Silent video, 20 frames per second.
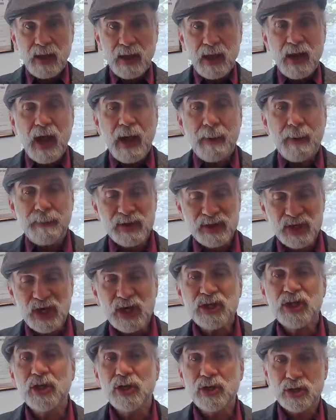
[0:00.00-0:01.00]
in
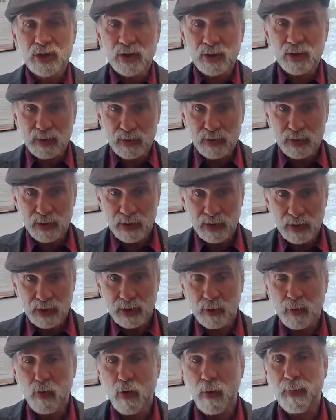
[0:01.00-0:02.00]
opposition to
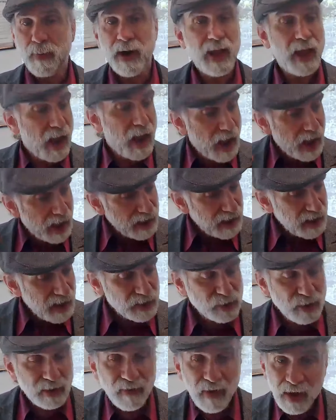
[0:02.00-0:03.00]
the corporate AI
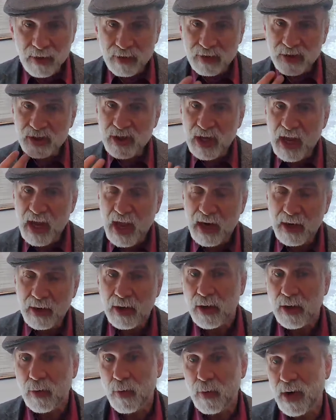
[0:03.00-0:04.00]
and sort of
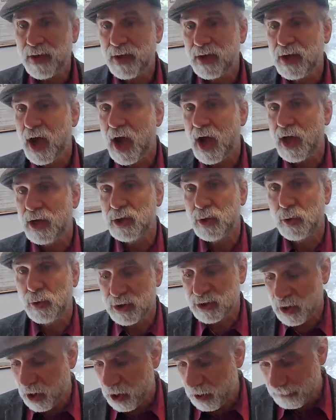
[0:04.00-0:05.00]
understand where the
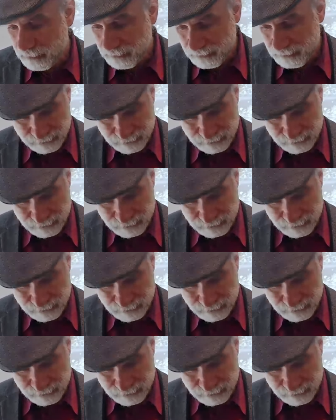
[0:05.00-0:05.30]
contours are.